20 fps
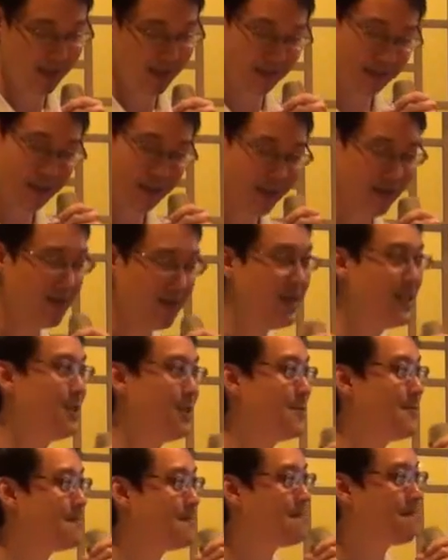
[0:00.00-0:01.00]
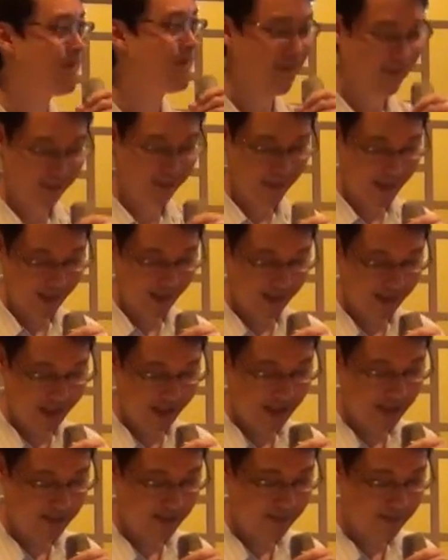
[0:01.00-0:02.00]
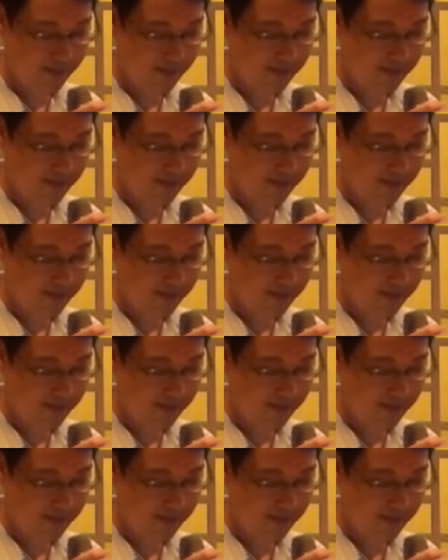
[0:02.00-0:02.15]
So they continued. Okay.